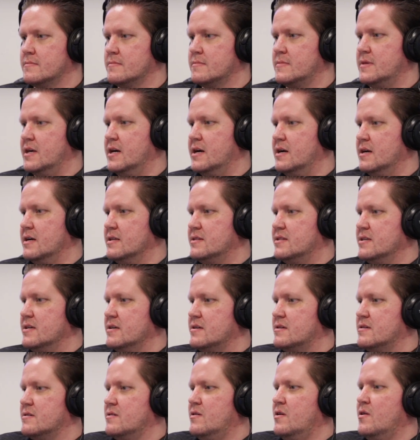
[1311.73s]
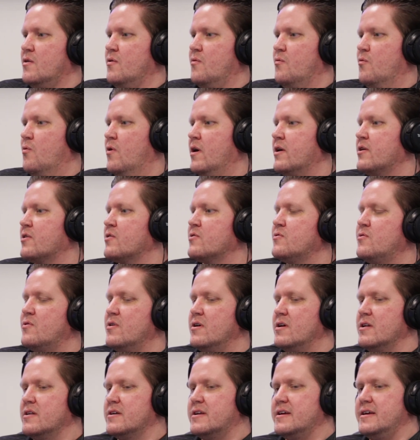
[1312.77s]
Yeah, I think water
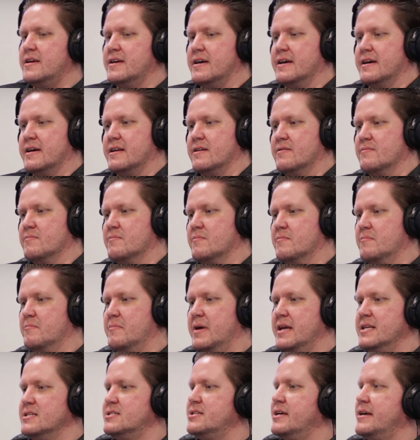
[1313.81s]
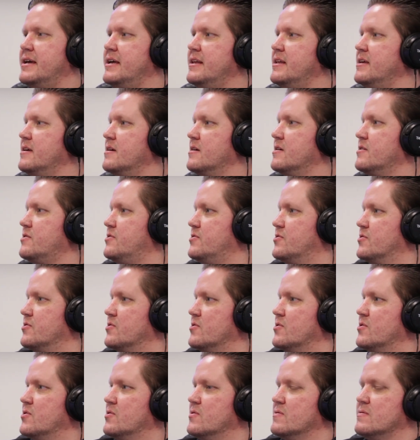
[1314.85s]
quality and maintaining
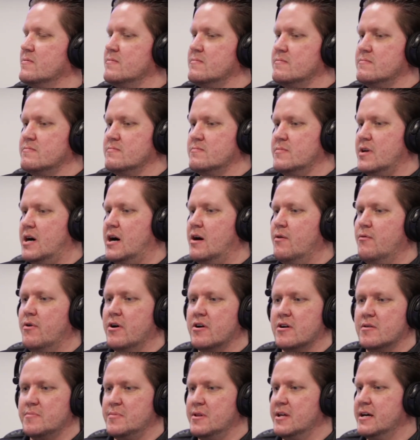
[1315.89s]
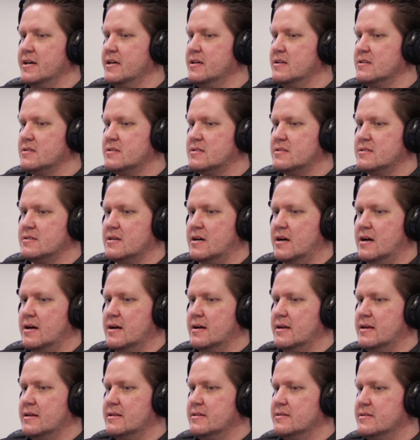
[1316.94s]
your hot water appliance,
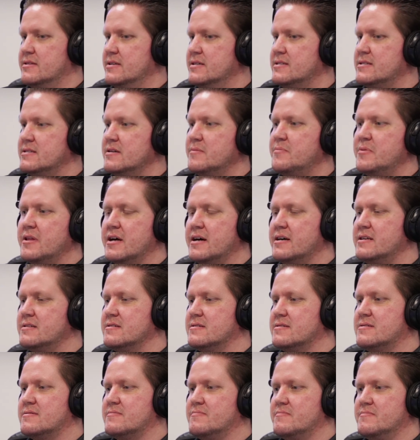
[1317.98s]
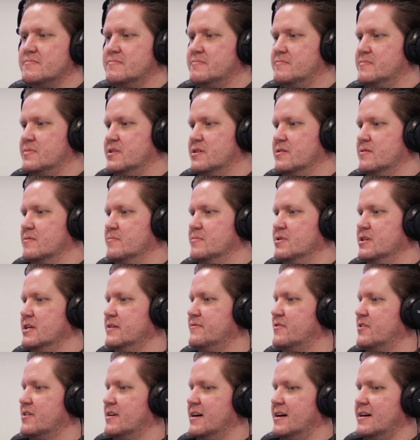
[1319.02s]
and this applies, believe
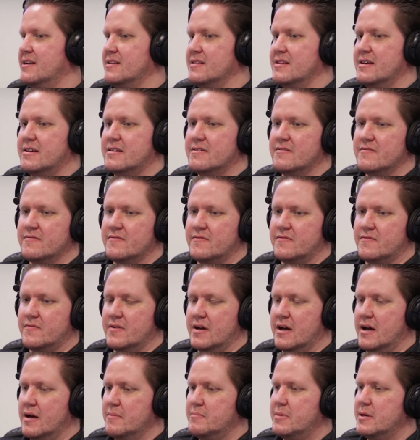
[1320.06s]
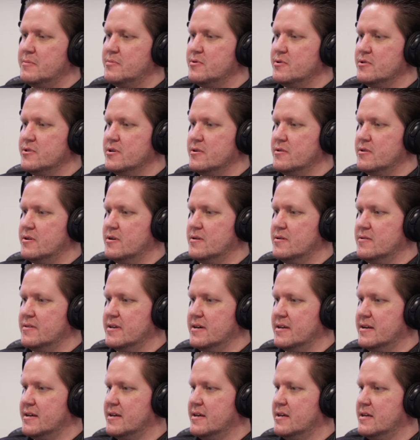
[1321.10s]
it or not, a lot of people don't know
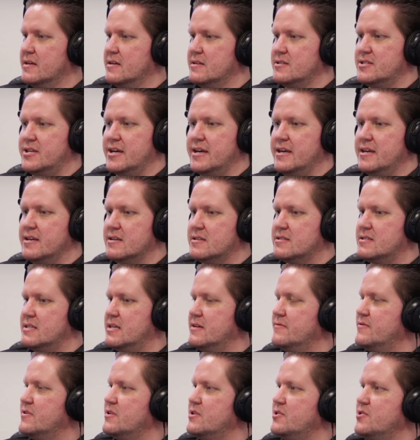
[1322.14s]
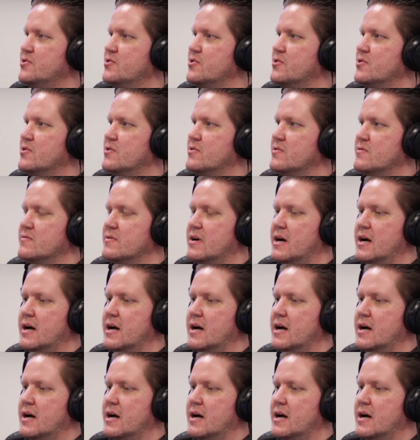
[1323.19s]
that tanks, even your